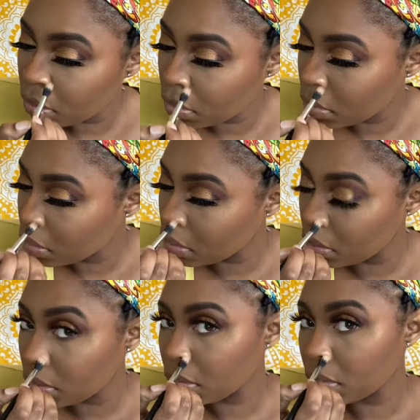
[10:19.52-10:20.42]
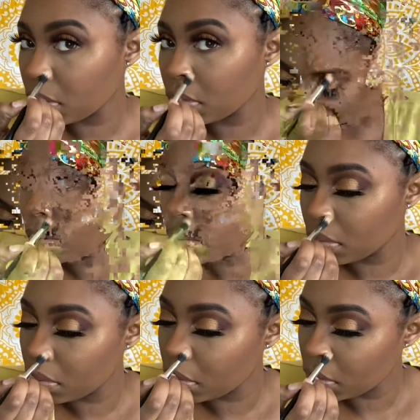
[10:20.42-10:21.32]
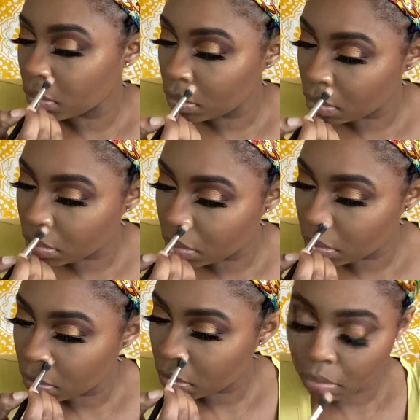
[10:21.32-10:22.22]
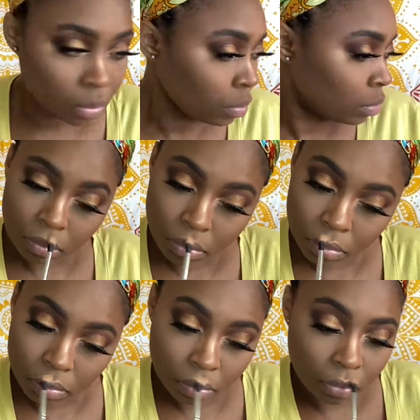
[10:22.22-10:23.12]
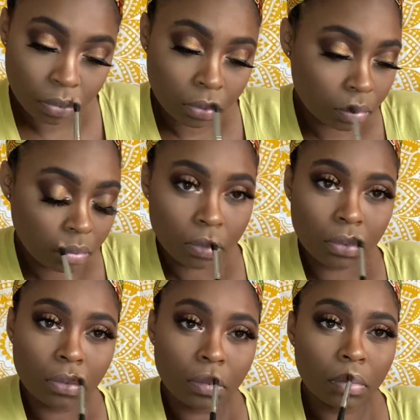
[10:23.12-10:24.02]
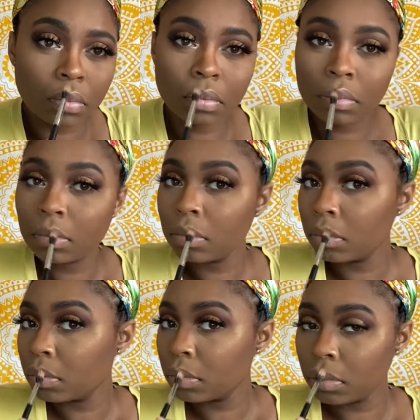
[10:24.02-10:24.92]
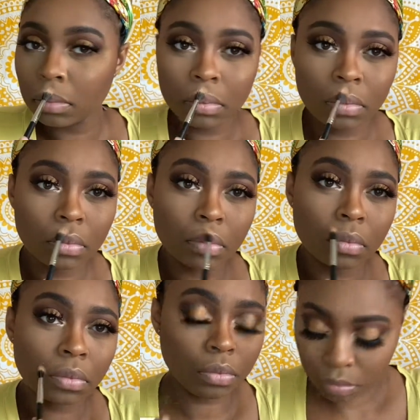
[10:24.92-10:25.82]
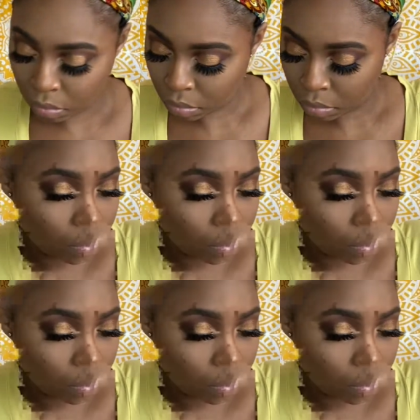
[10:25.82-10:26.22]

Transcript: my cupid's bow, and my right above my eyebrows, just to, you know, have ET say hi to me.